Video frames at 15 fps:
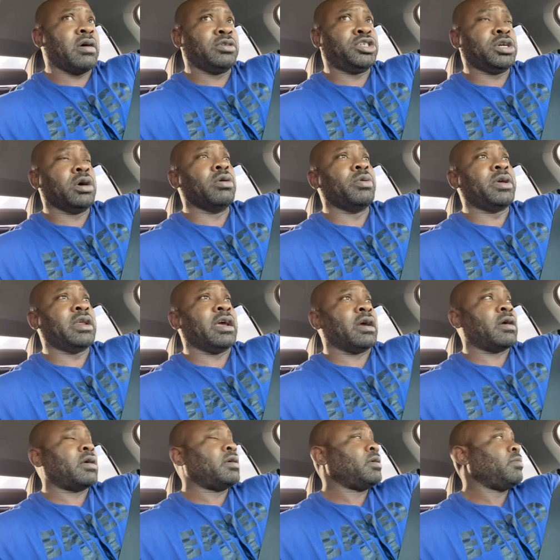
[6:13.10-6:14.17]
Joey
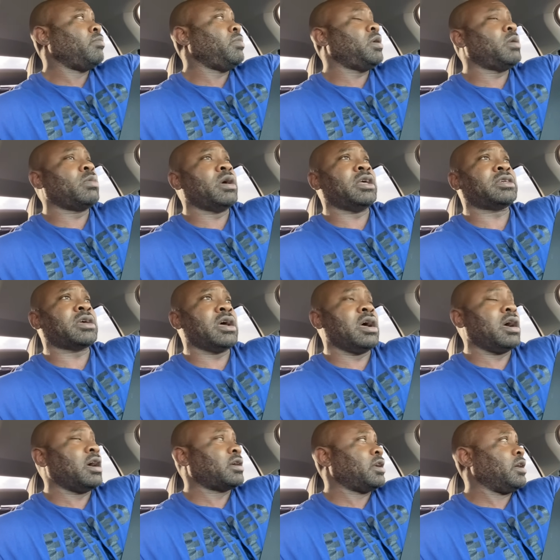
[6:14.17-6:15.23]
there, Midwest
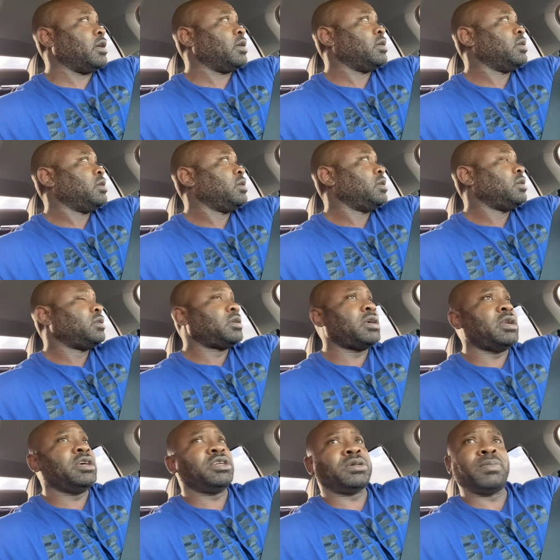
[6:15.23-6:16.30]
Kong there,
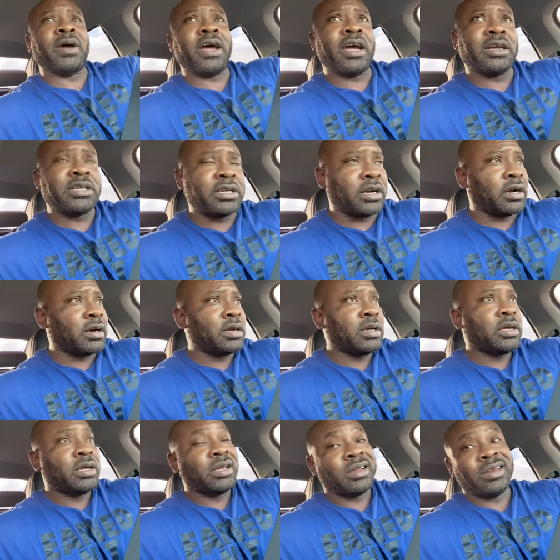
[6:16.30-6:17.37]
TD Smash there
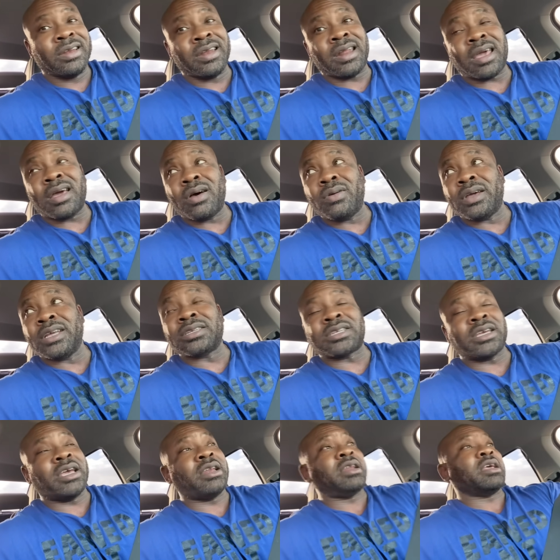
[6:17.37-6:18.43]
now it's
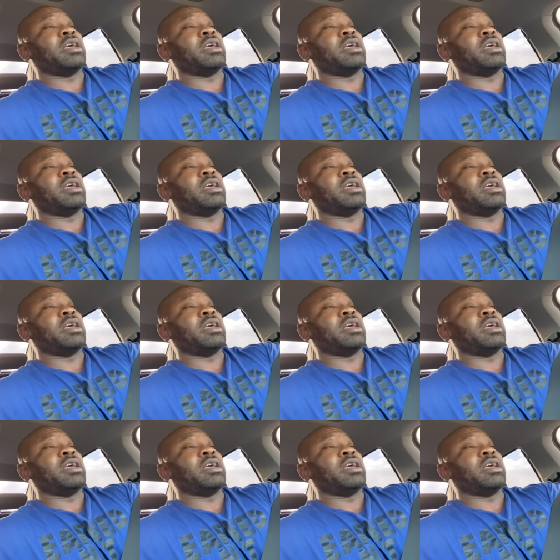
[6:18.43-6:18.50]
getting